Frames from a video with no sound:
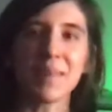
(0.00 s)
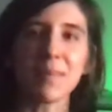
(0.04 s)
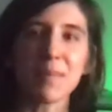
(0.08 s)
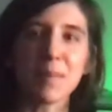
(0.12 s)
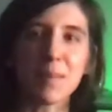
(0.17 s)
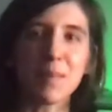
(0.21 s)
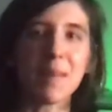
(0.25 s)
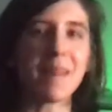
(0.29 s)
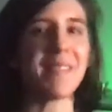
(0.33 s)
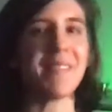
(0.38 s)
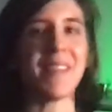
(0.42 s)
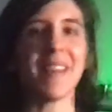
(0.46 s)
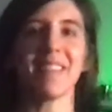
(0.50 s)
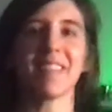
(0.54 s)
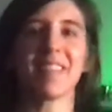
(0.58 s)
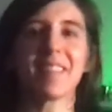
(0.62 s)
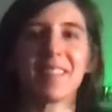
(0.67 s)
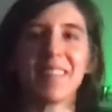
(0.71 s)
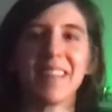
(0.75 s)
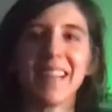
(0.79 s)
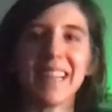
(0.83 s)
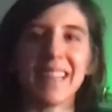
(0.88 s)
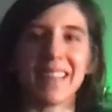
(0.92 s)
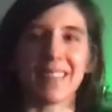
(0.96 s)
to my favorite
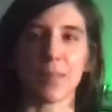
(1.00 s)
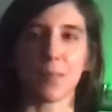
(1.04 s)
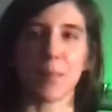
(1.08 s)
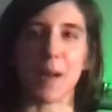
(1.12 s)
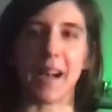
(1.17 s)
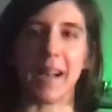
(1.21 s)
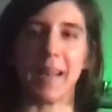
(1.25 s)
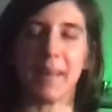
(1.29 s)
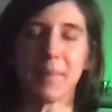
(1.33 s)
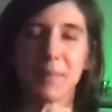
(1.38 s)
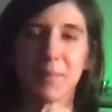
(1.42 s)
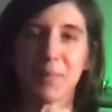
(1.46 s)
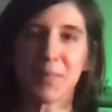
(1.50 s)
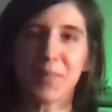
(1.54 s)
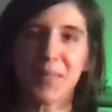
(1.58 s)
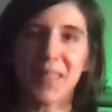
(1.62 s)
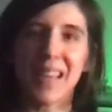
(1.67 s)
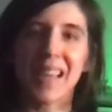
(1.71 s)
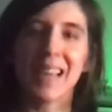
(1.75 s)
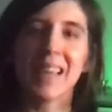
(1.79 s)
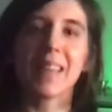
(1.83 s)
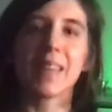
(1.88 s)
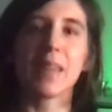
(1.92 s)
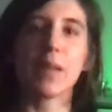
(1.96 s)
reading spot.
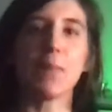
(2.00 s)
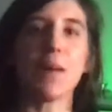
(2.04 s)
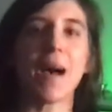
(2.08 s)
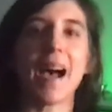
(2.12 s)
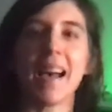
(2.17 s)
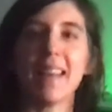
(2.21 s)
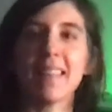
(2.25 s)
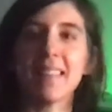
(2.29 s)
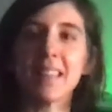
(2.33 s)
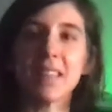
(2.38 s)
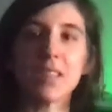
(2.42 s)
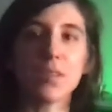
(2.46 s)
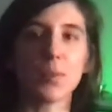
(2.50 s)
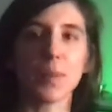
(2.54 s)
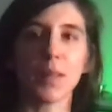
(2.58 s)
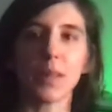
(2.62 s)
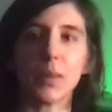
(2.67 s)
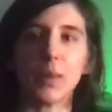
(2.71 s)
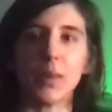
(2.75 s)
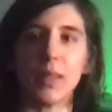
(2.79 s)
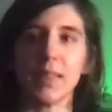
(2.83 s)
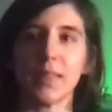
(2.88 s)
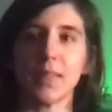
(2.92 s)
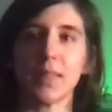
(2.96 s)
The passage we're
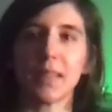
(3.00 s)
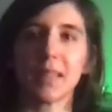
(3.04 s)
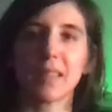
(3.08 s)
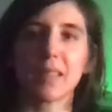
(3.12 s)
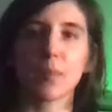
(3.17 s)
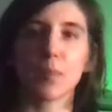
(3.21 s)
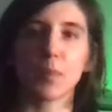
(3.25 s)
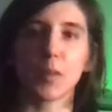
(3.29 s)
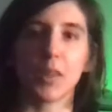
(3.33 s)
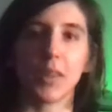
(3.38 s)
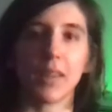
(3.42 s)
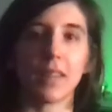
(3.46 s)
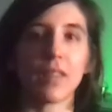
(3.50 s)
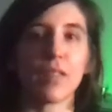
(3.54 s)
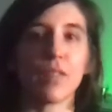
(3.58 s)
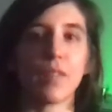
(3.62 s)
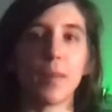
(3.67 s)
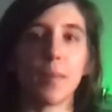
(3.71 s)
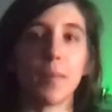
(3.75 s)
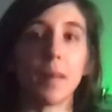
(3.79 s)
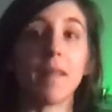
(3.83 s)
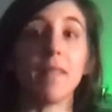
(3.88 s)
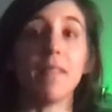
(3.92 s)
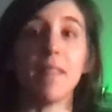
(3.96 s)
going to explore is from
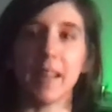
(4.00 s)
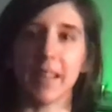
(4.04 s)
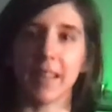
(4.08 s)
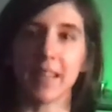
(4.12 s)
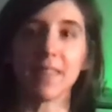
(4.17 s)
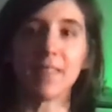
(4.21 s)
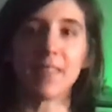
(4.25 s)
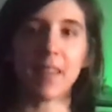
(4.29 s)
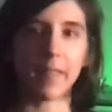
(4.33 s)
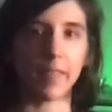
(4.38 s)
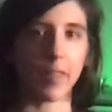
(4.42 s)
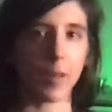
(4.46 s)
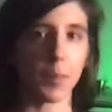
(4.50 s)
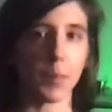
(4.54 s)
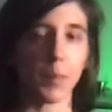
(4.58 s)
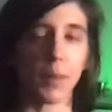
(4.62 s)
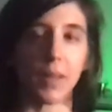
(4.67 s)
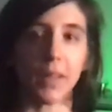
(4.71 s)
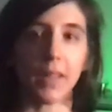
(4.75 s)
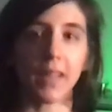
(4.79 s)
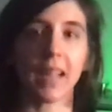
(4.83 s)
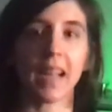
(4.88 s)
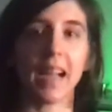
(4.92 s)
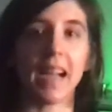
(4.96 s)
my very favorite
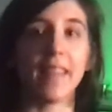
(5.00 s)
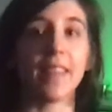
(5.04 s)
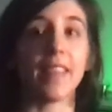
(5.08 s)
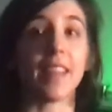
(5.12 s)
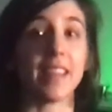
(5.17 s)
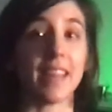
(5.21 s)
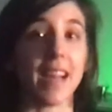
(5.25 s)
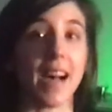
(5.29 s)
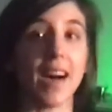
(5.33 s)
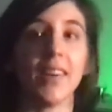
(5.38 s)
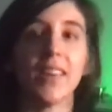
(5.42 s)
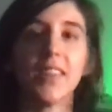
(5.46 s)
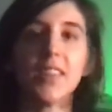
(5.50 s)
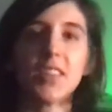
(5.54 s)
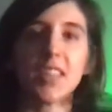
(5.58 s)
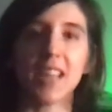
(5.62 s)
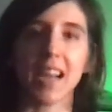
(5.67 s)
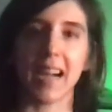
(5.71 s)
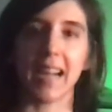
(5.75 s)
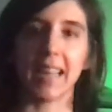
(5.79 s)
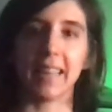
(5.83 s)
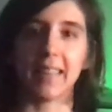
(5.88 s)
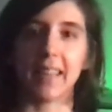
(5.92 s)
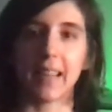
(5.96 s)
book and the knowledge
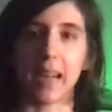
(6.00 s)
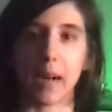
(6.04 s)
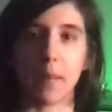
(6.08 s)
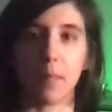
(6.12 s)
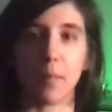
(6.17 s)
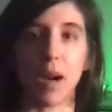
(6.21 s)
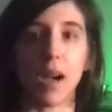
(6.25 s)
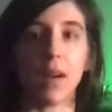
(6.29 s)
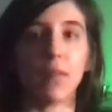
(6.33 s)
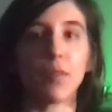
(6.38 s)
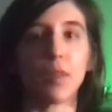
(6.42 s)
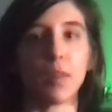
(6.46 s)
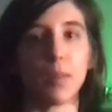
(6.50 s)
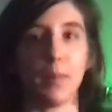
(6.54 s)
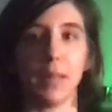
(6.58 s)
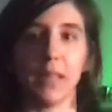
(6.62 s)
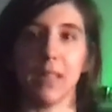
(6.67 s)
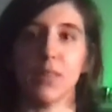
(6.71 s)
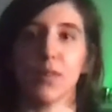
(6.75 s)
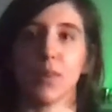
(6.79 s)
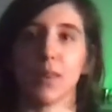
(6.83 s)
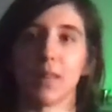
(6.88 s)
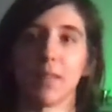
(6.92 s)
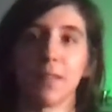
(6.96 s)
guide that I brought with me
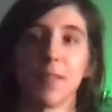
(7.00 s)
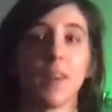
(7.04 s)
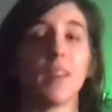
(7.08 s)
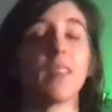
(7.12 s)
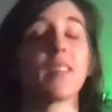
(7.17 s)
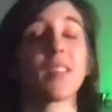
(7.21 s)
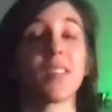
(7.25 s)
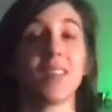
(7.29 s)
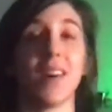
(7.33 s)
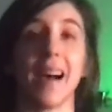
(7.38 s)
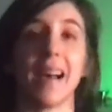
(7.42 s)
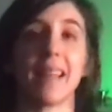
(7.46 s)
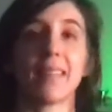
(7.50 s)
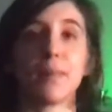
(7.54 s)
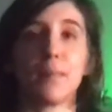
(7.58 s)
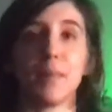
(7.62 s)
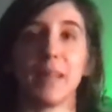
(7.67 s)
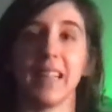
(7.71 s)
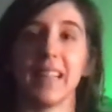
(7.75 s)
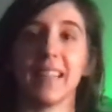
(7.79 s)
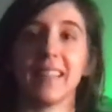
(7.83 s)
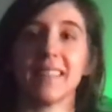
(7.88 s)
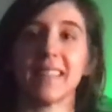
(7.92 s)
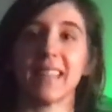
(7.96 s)
to our first class
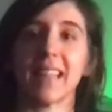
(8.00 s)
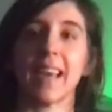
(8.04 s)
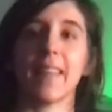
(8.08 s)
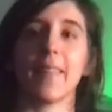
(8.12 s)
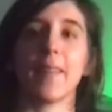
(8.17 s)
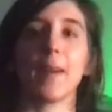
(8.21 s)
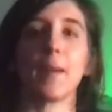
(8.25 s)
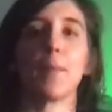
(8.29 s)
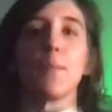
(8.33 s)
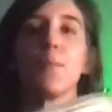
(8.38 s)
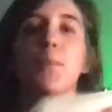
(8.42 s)
meeting together,